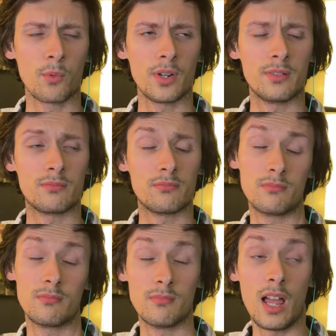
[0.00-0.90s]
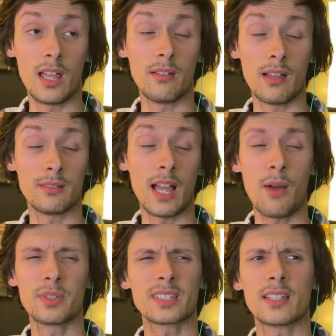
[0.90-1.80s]
would
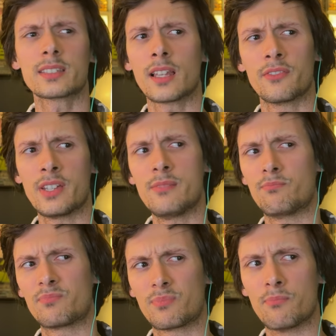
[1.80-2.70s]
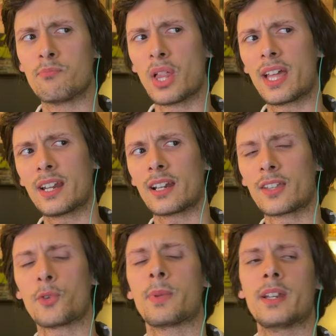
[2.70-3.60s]
say C'est La Vie bled in a
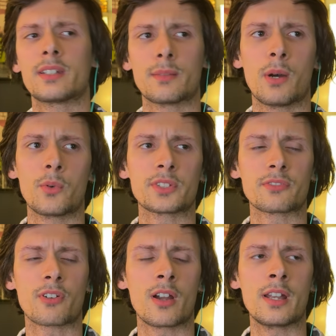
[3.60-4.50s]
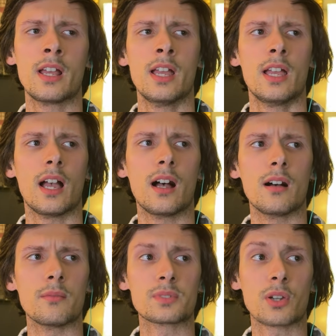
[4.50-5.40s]
little bit into Bo Is Afraid.
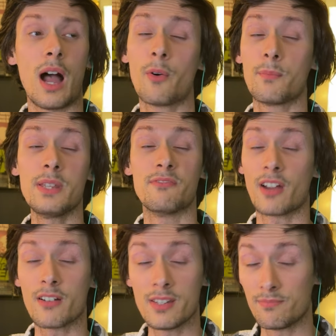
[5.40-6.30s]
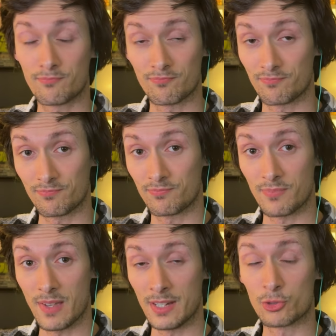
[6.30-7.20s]
So I would be very
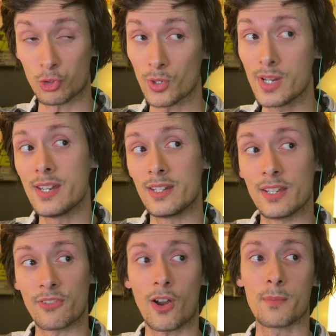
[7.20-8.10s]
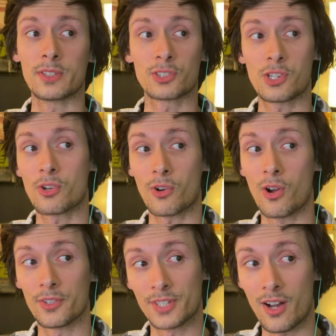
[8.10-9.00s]
intrigued if Herman's
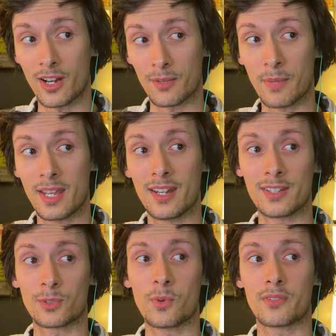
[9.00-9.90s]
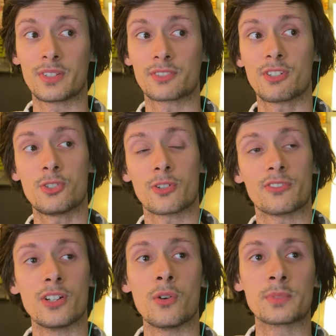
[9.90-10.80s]
Cure-All Tonic made it into one of his feature
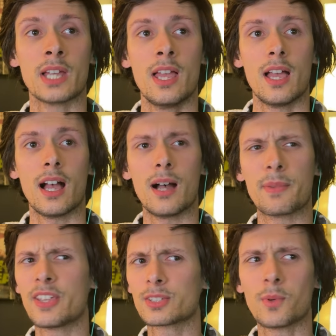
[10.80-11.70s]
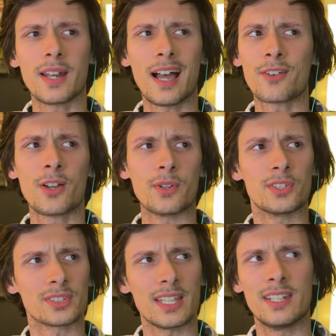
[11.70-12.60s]
films. But this one, I don't know, it
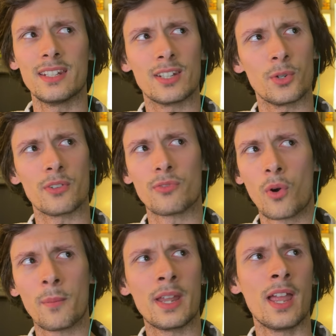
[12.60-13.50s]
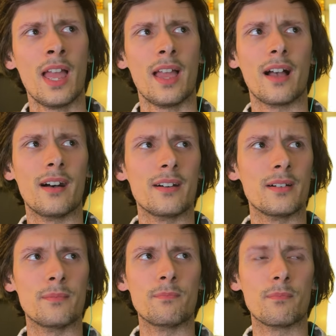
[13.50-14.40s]
didn't do it for me.
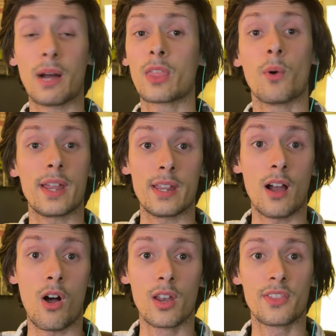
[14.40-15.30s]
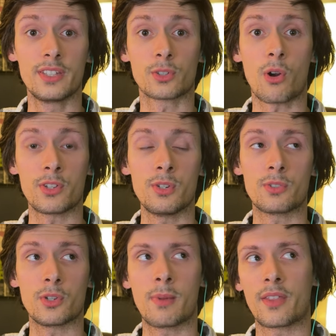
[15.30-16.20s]
By the way, all of these are on
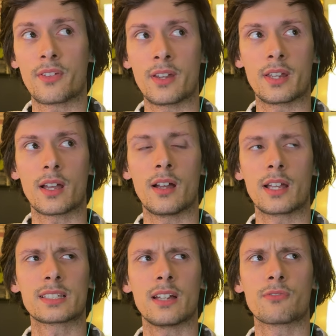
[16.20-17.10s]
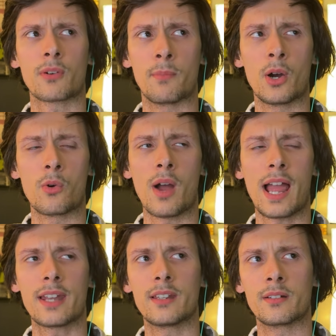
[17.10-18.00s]
YouTube, I think, except for Bo. I
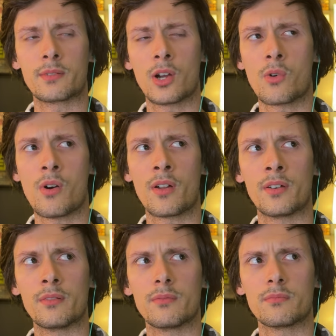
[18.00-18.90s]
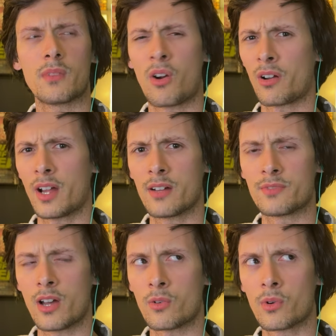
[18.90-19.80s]
had to go on
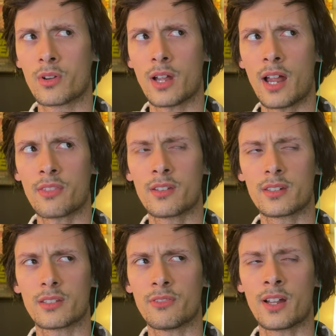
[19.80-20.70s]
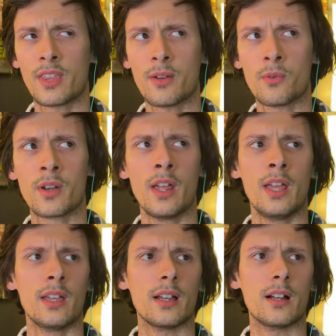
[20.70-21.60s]
archive.org, I think, to find that one.
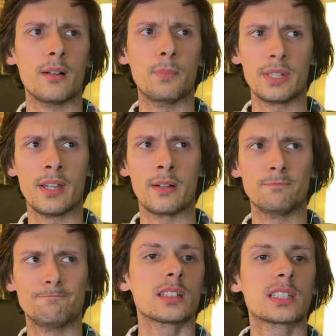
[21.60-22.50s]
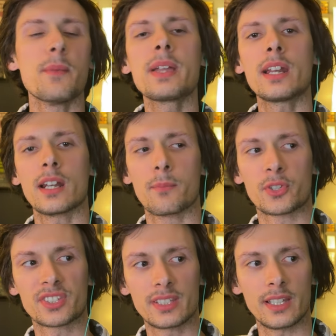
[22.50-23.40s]
But yeah. Coming in at number
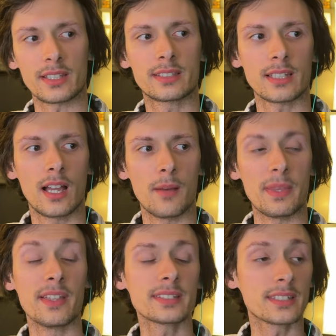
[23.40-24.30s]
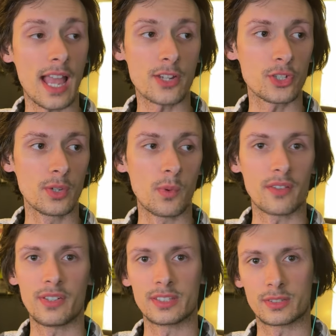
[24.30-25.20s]
six, and this is actually one
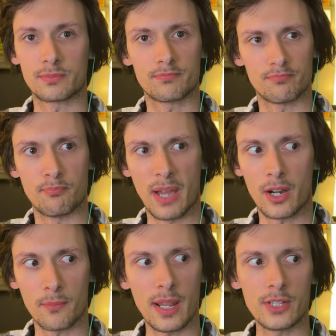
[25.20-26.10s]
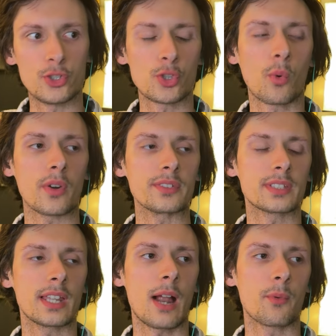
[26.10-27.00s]
of his better made shorts,
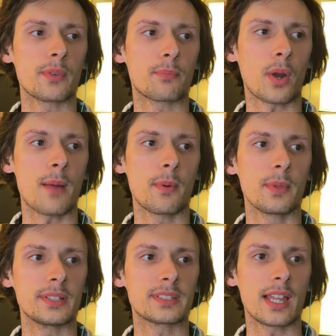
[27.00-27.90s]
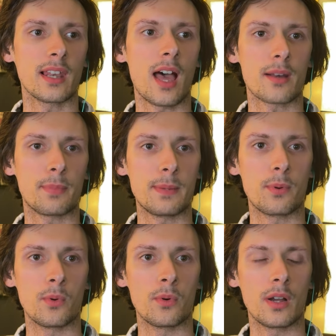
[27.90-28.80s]
and I would probably say a lot of
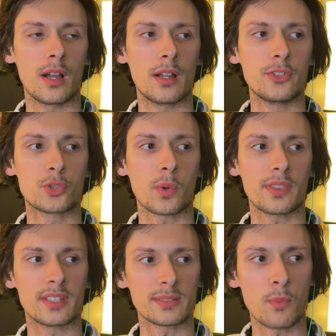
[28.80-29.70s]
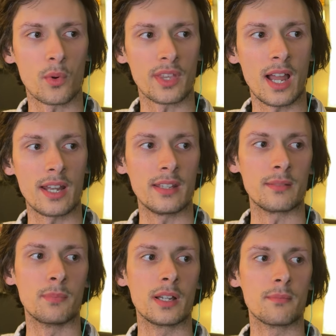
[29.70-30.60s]
people enjoyed this more than I did, but